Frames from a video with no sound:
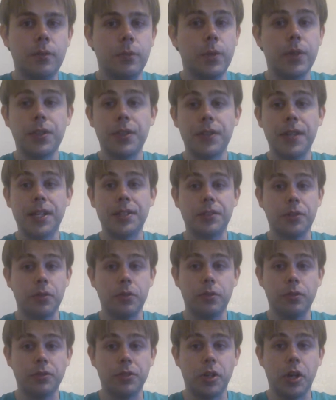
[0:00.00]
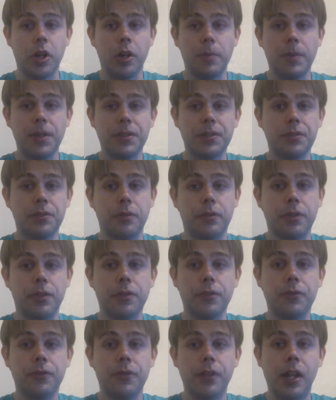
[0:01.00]
whether that's Earl Thomas or
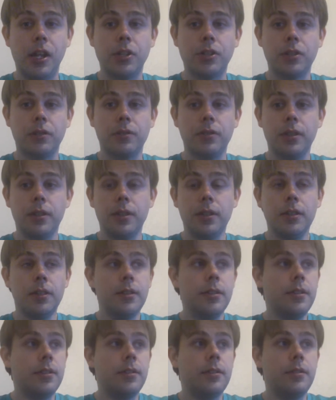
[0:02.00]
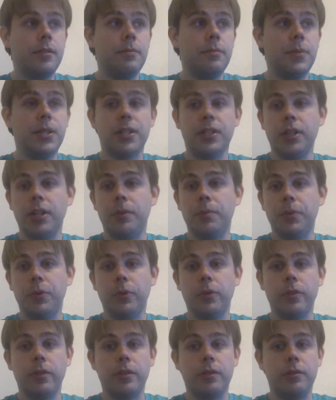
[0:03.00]
another free agent pickup
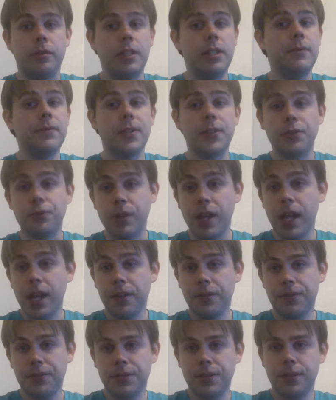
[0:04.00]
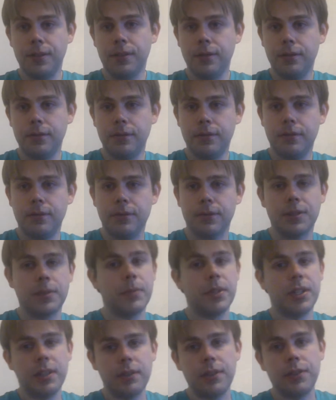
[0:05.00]
or even a draft,
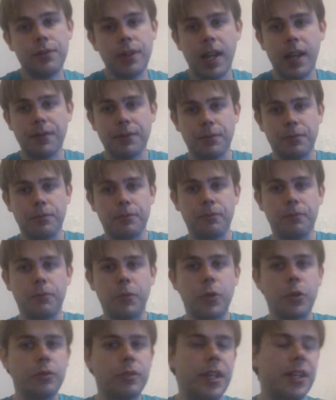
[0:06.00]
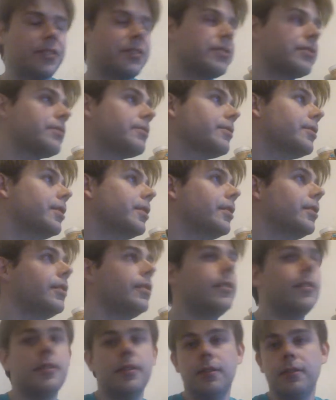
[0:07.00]
somebody in the draft, more or less.
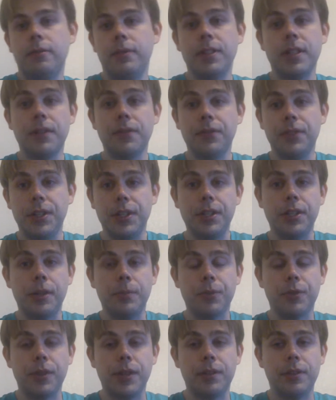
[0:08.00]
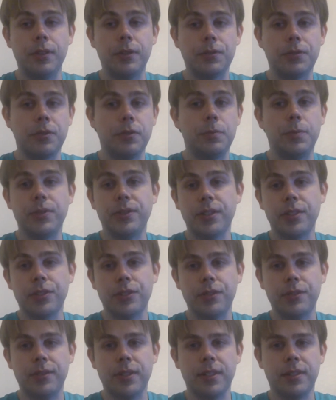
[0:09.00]
We definitely need to upgrade those two
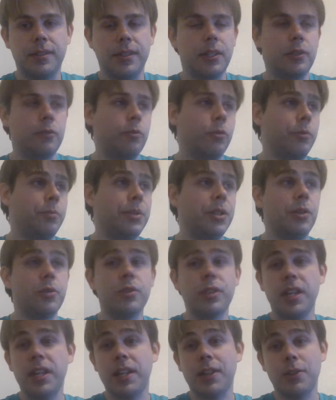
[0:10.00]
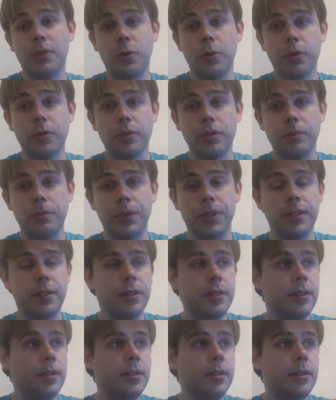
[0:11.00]
positions. I think we'll be okay at corner, but